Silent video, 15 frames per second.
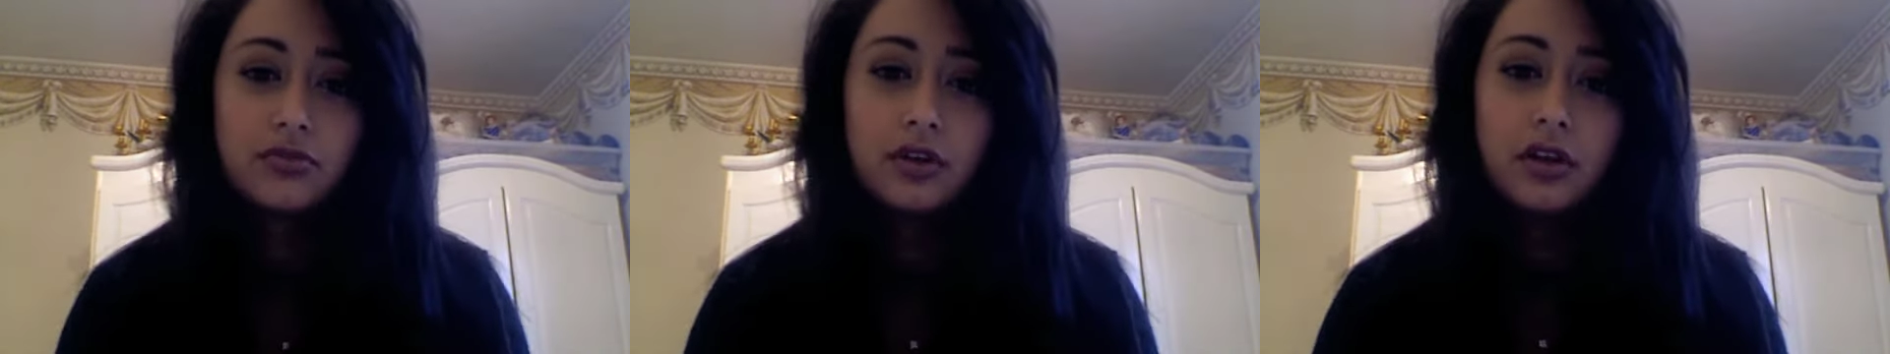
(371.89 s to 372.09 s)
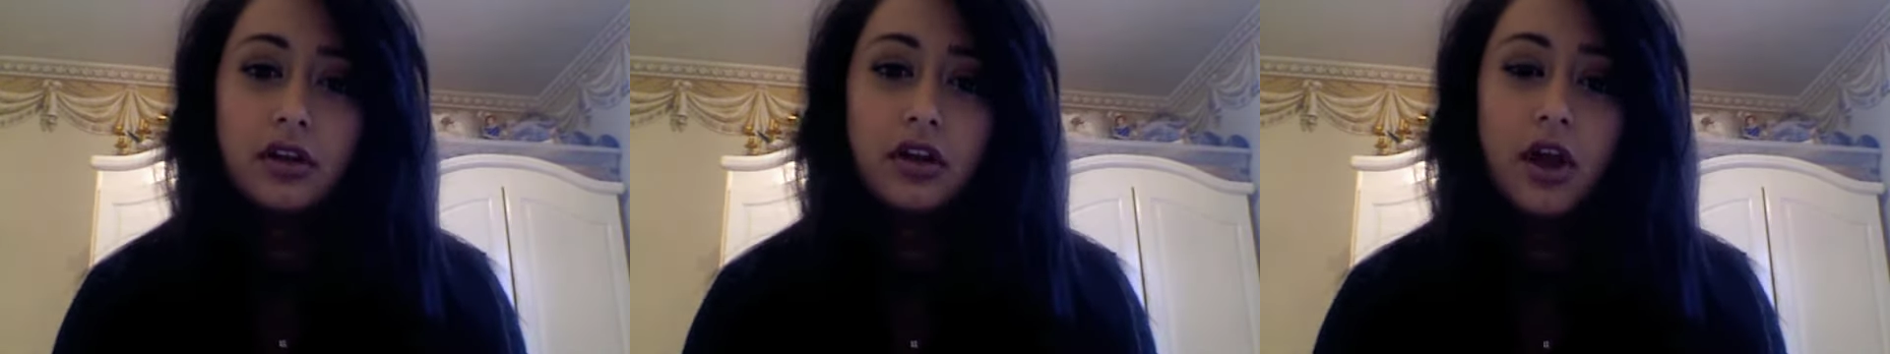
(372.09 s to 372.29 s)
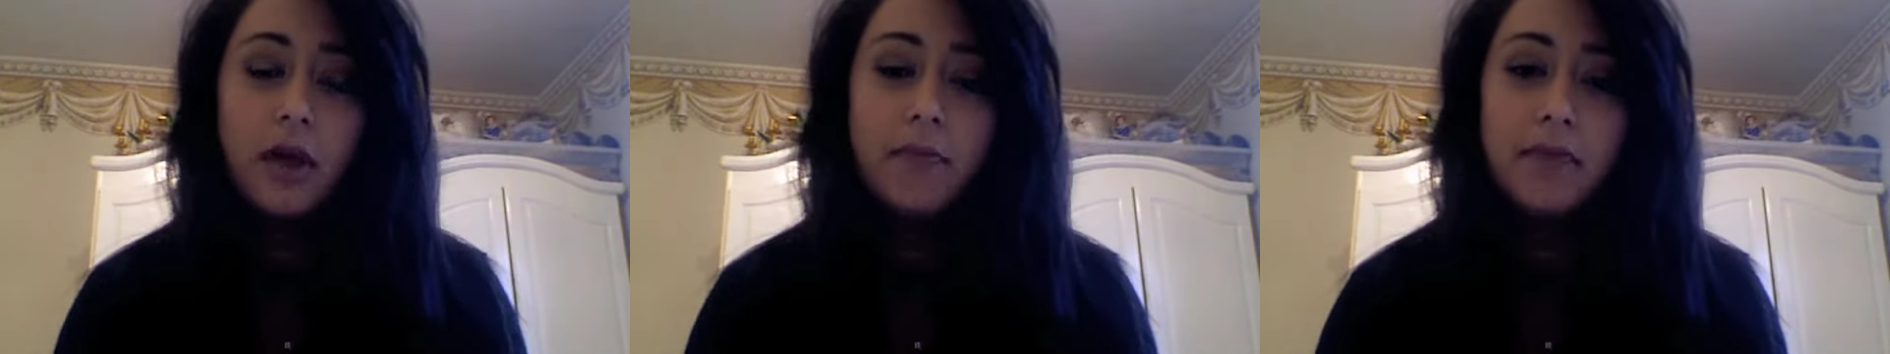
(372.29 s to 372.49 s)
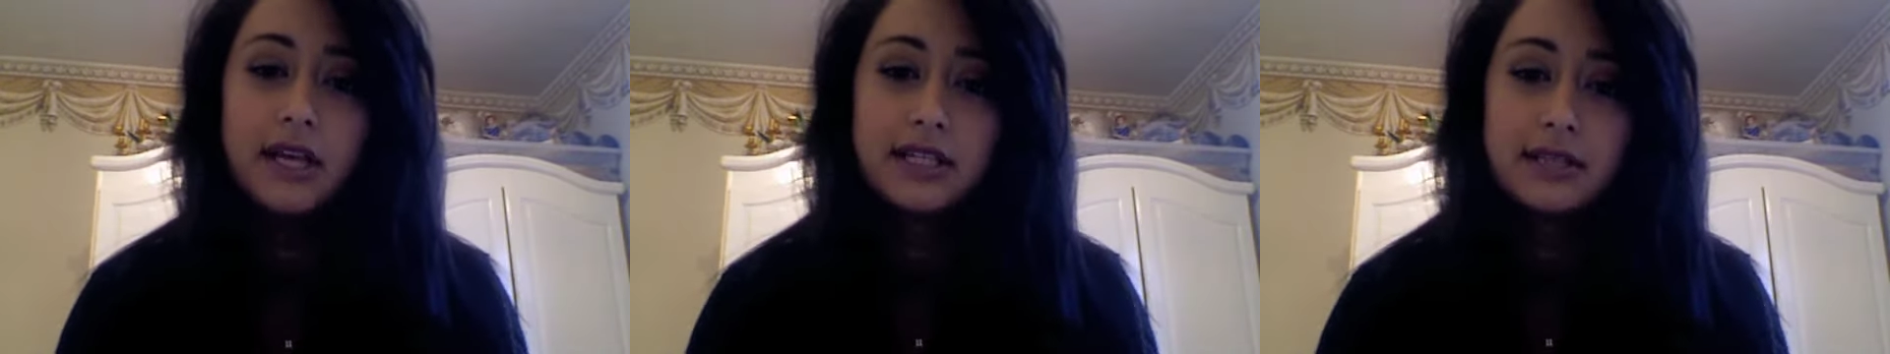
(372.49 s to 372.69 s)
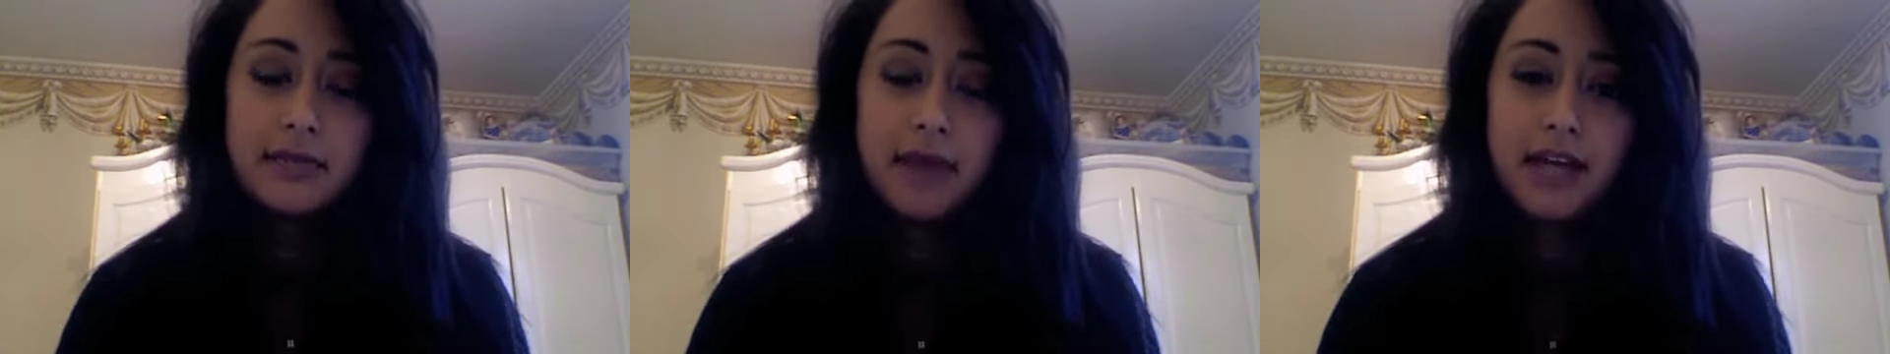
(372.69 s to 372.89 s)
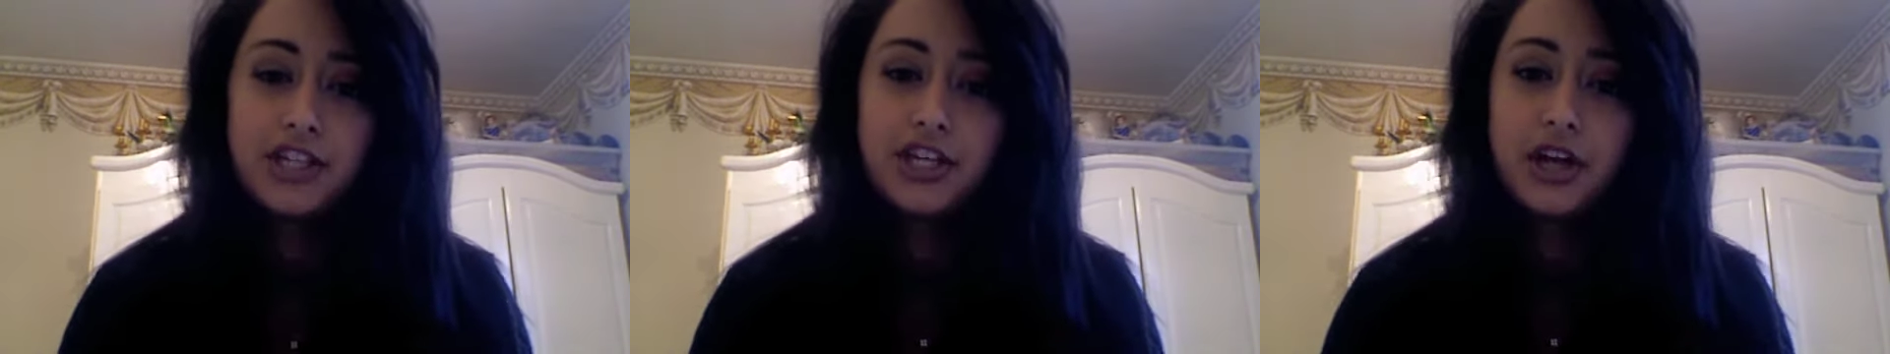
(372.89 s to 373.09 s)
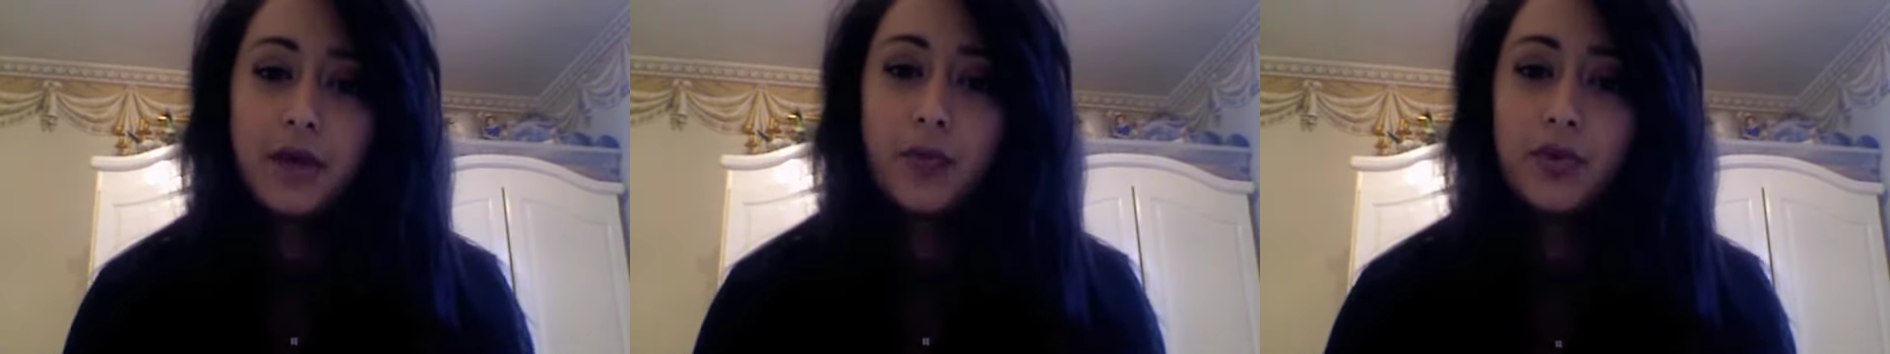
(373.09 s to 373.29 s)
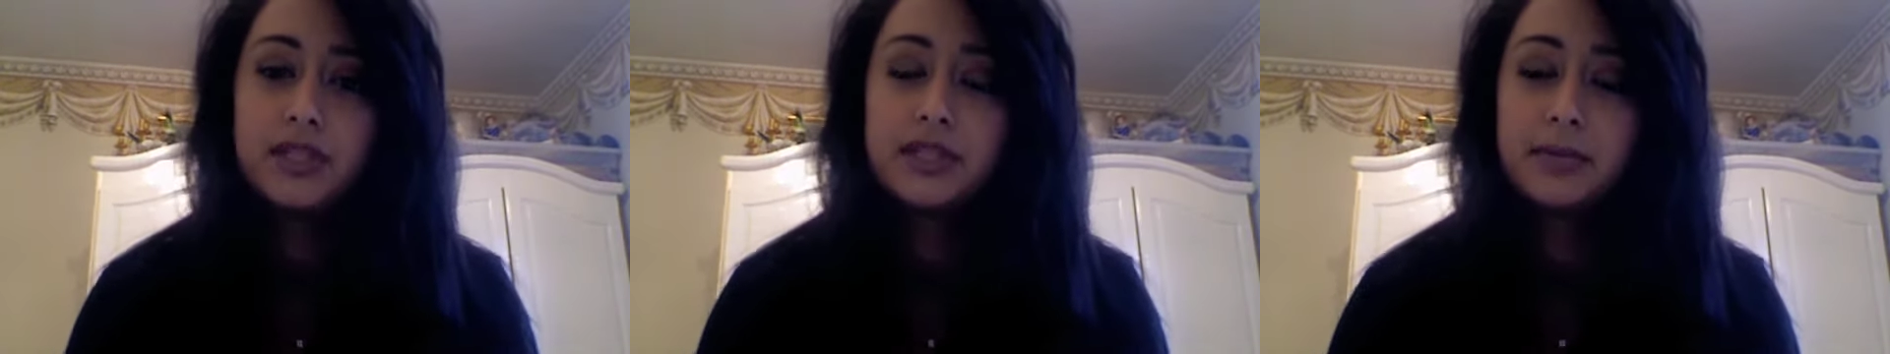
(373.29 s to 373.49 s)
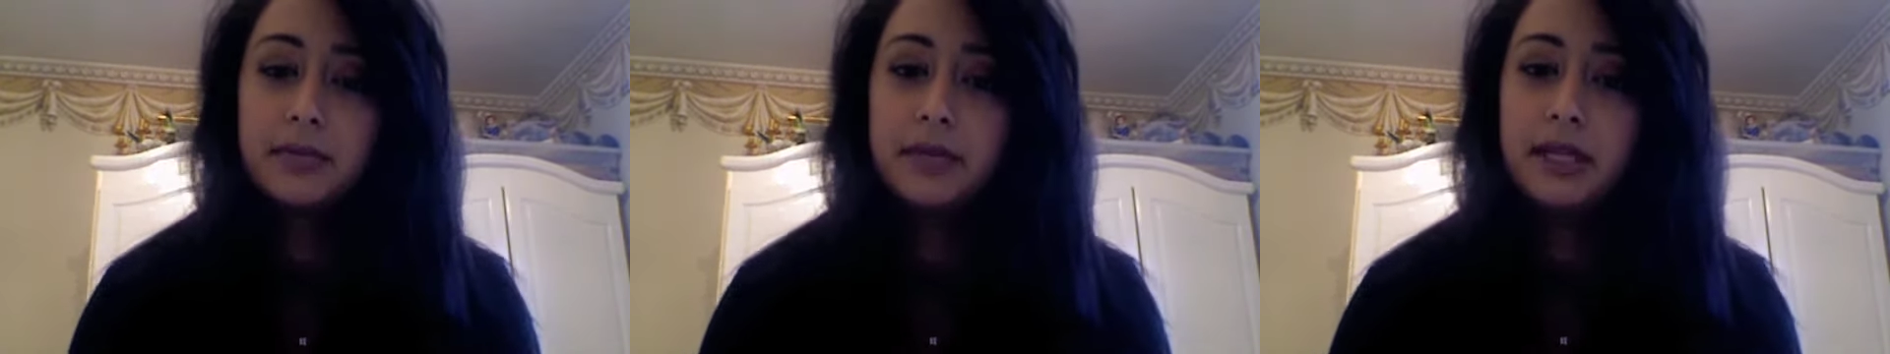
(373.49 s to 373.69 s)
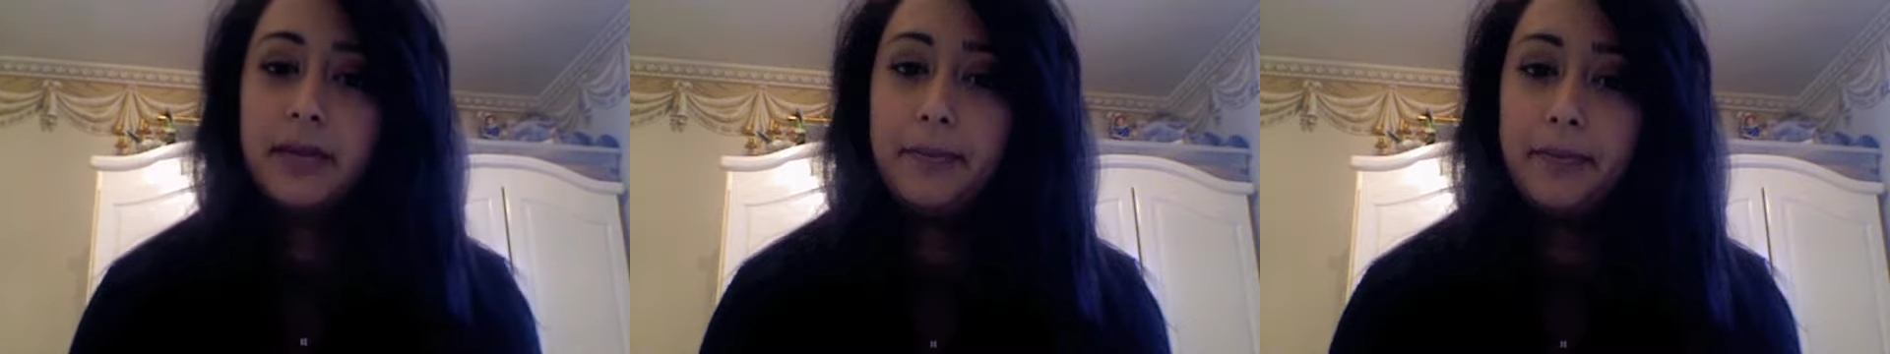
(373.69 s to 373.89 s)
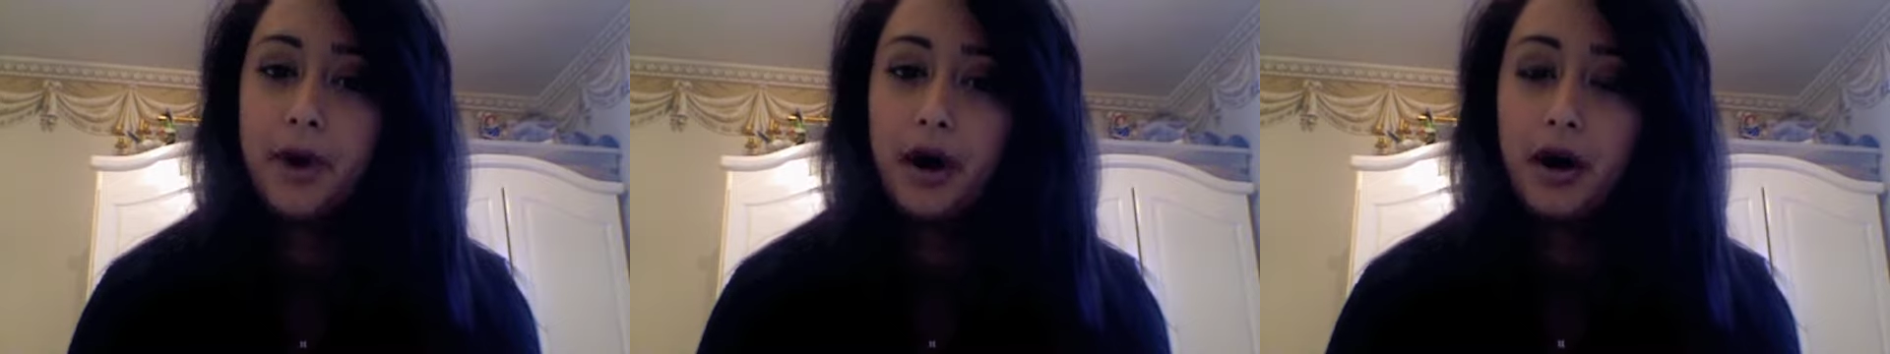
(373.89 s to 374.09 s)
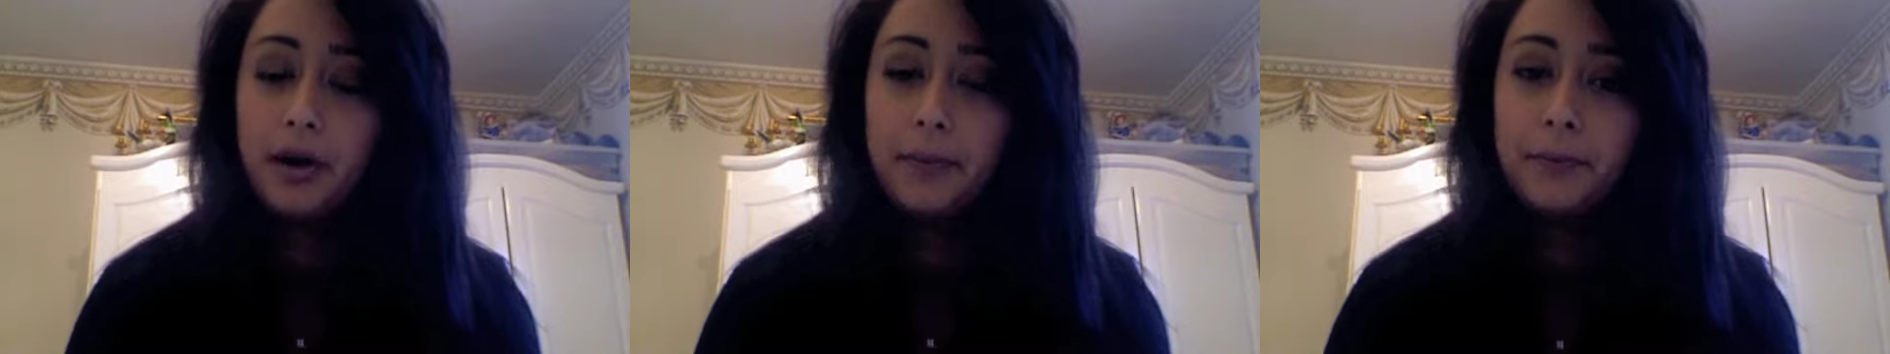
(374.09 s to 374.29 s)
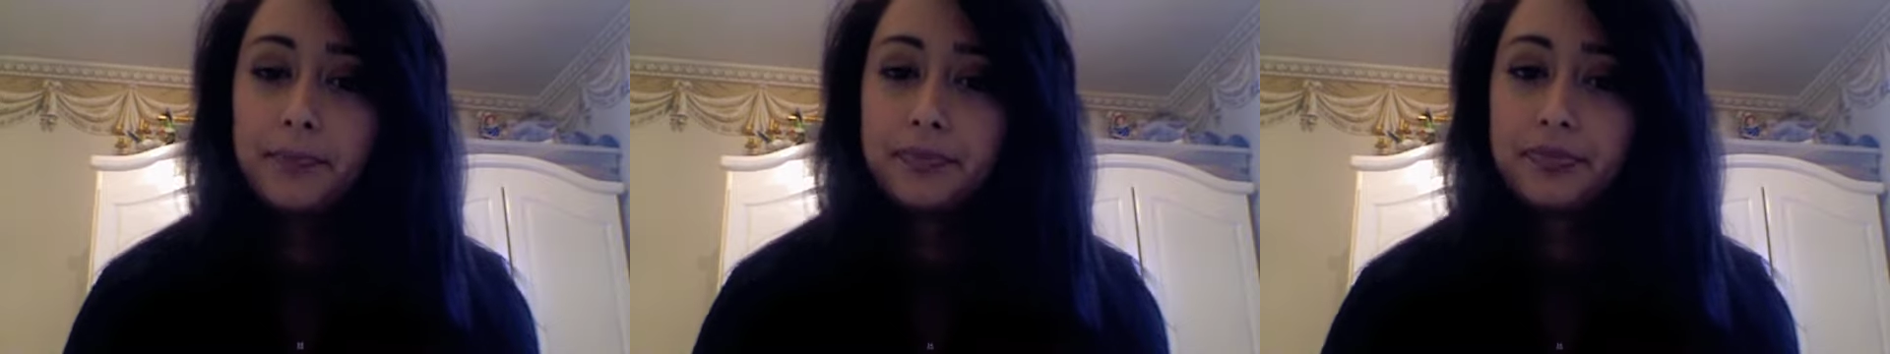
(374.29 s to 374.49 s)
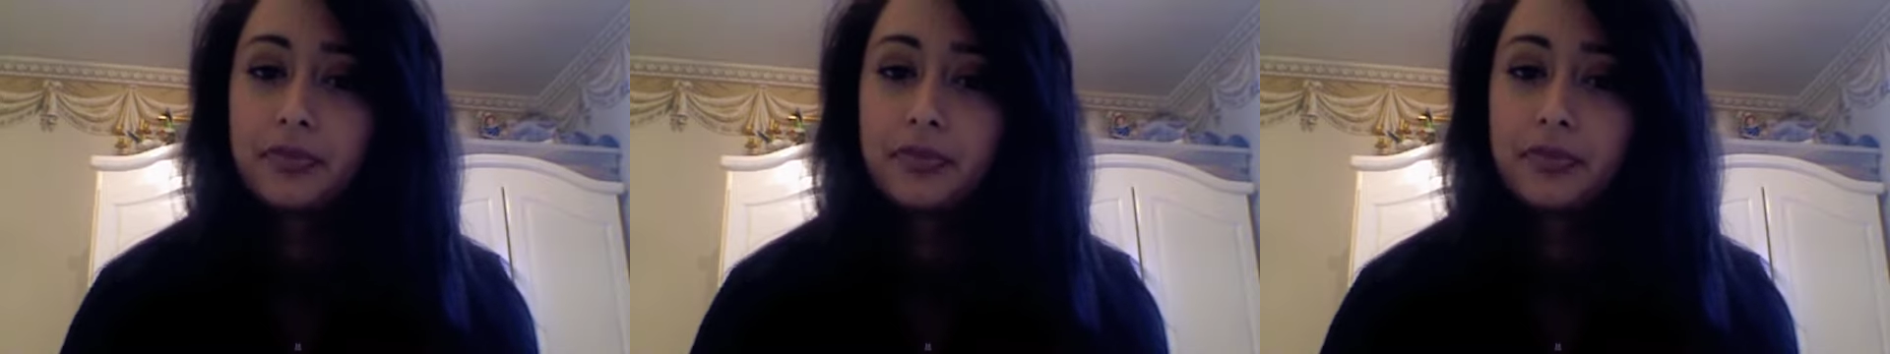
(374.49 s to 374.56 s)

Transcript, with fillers: you know, mix and match it up with some lip balm